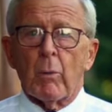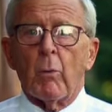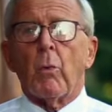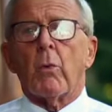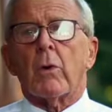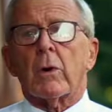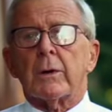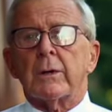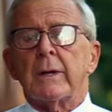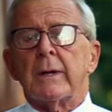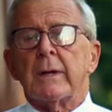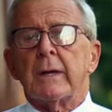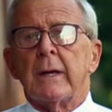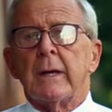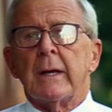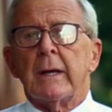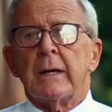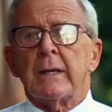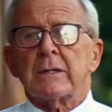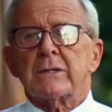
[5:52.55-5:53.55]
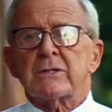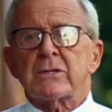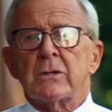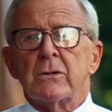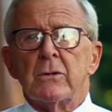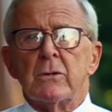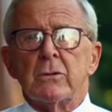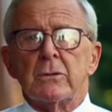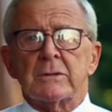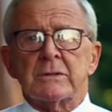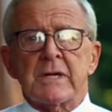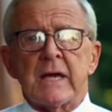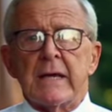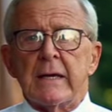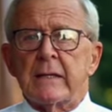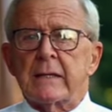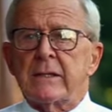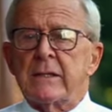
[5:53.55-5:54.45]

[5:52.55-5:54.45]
board to take